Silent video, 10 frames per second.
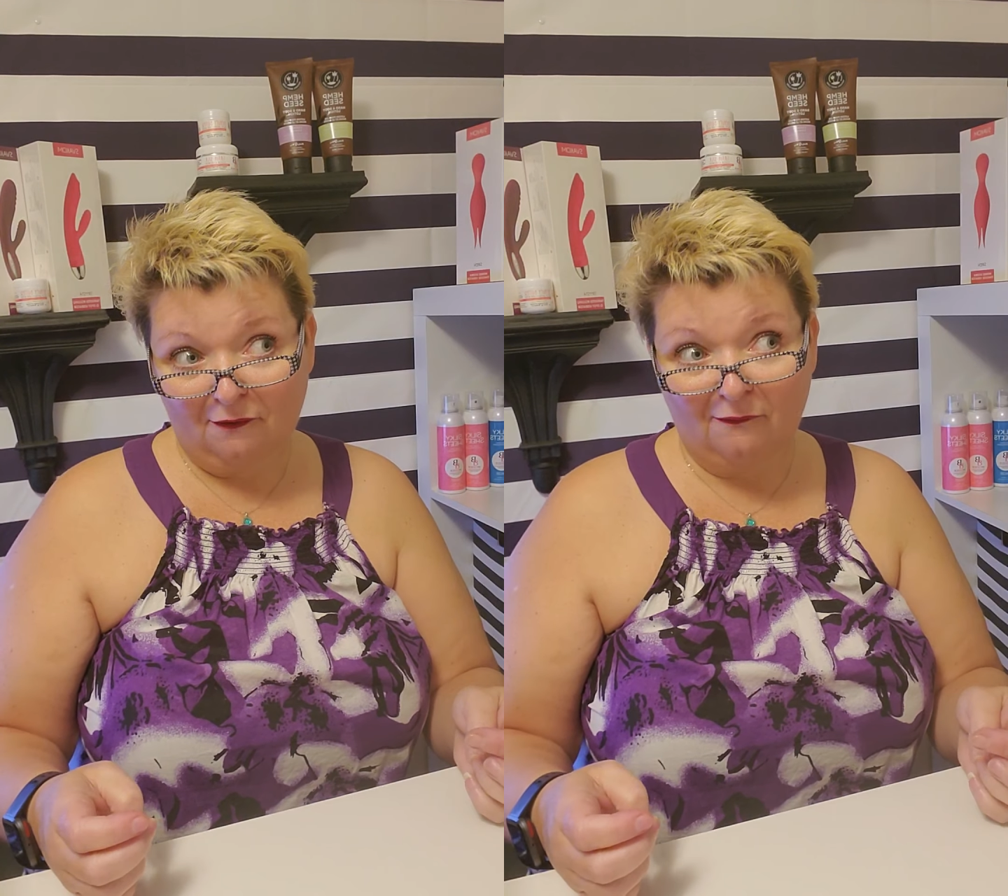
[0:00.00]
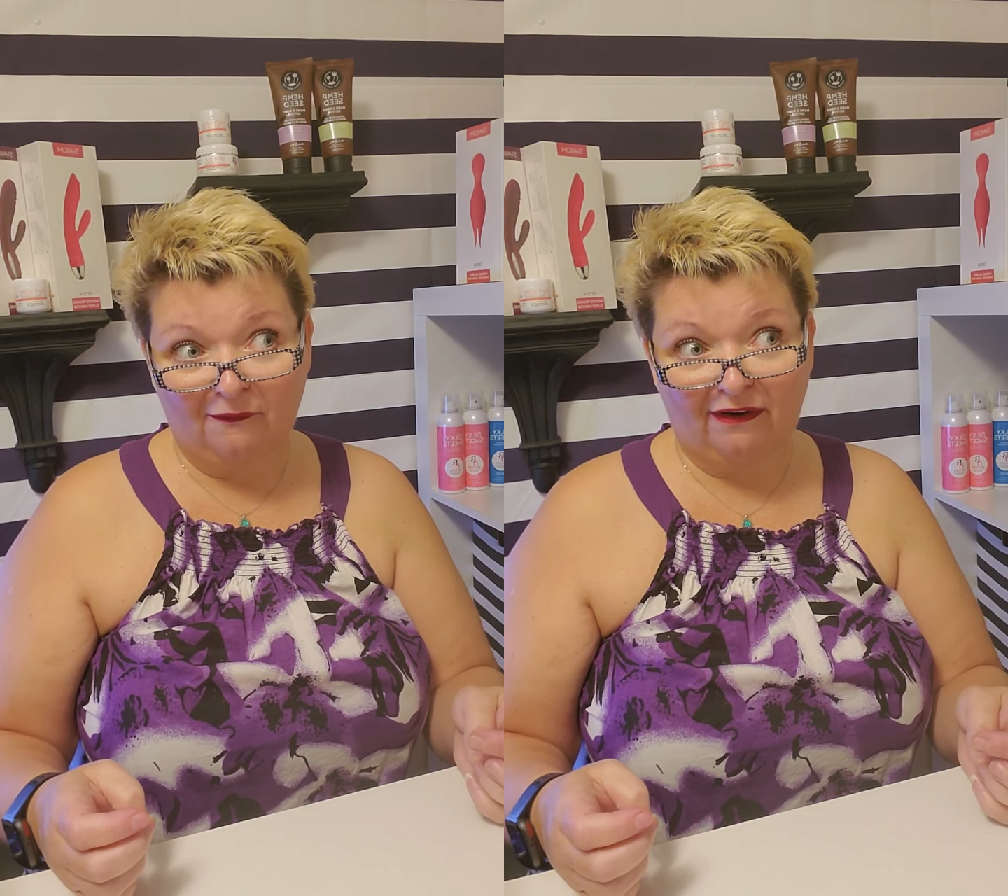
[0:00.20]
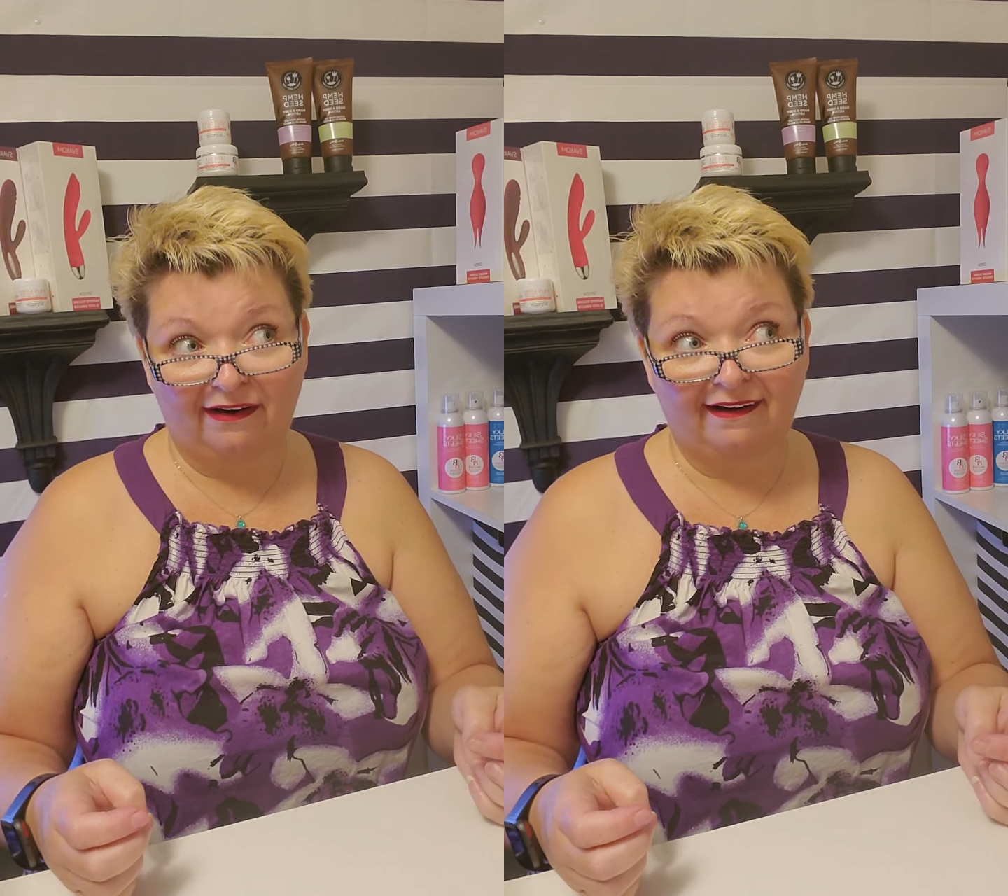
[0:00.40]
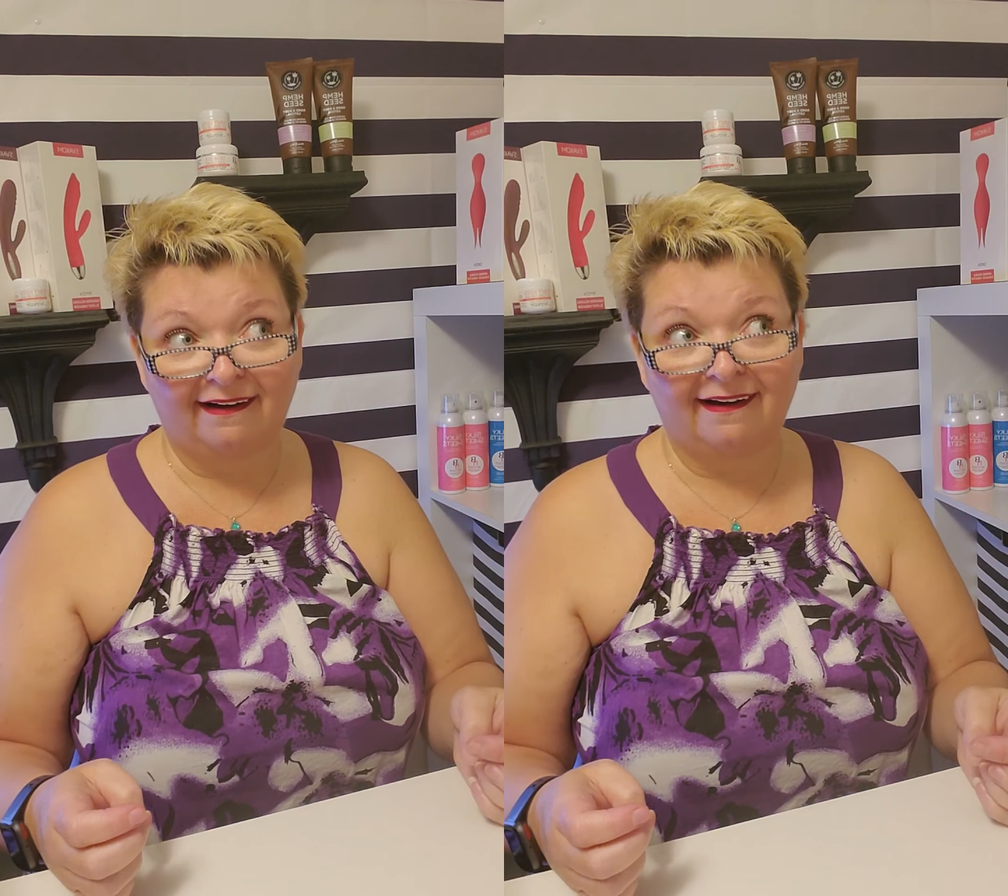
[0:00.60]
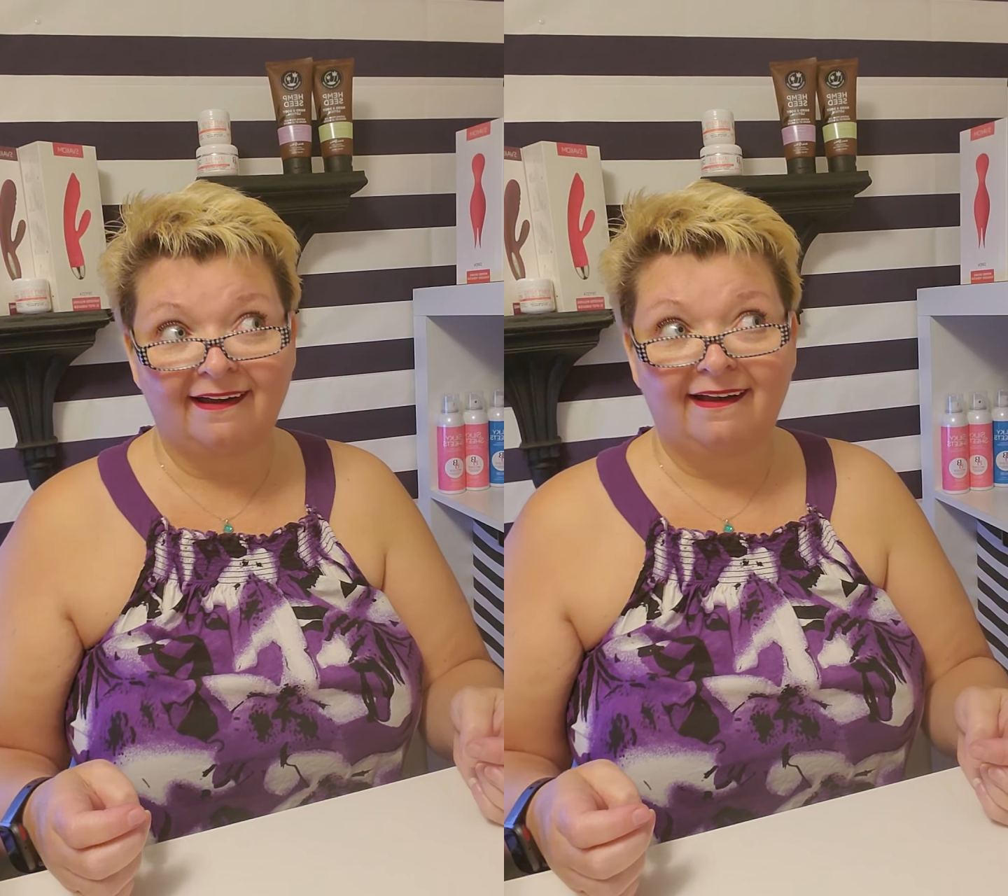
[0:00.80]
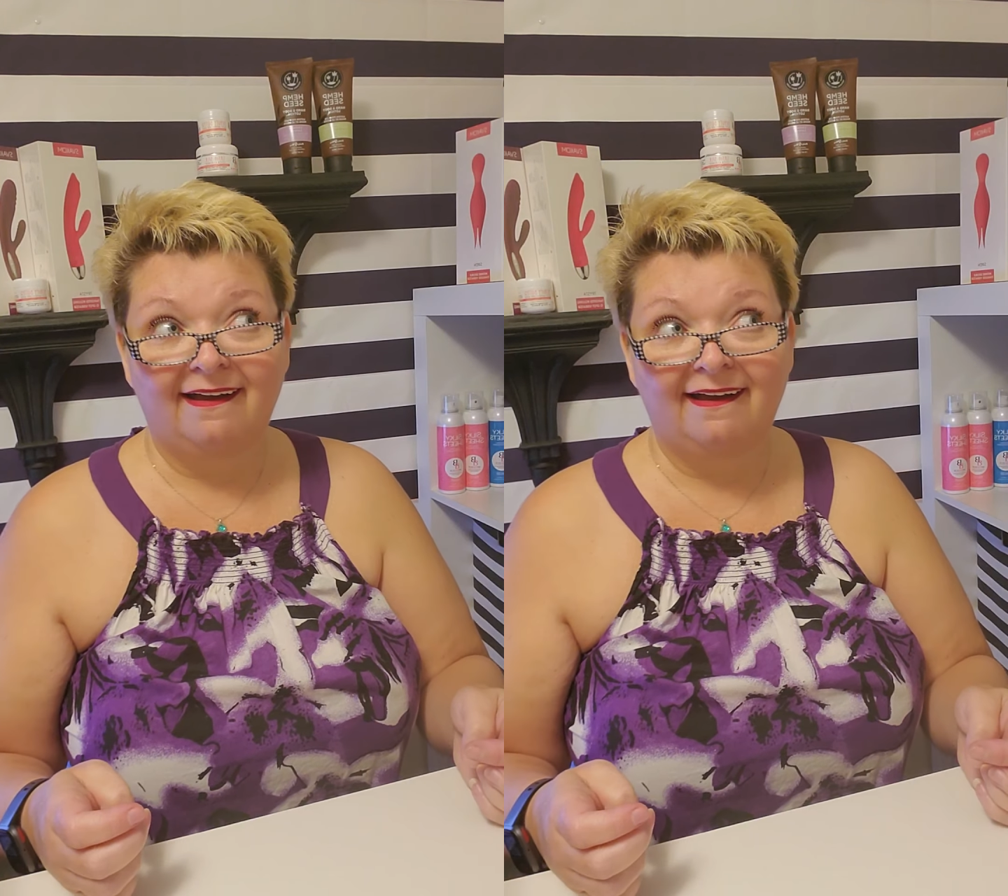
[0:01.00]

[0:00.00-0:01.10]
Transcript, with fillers: or